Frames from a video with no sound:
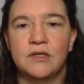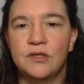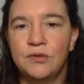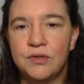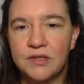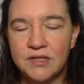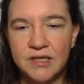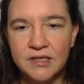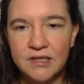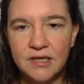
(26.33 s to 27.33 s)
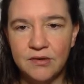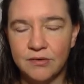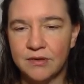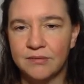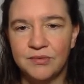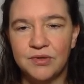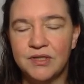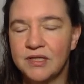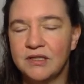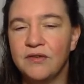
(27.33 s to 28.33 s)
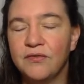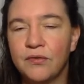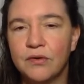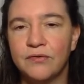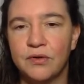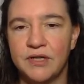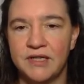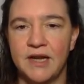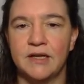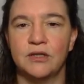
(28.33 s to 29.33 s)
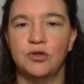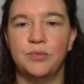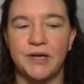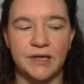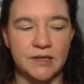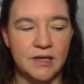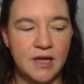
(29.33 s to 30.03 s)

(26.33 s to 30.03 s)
two to the sixty or two to the sixty-four for an attacker to break it?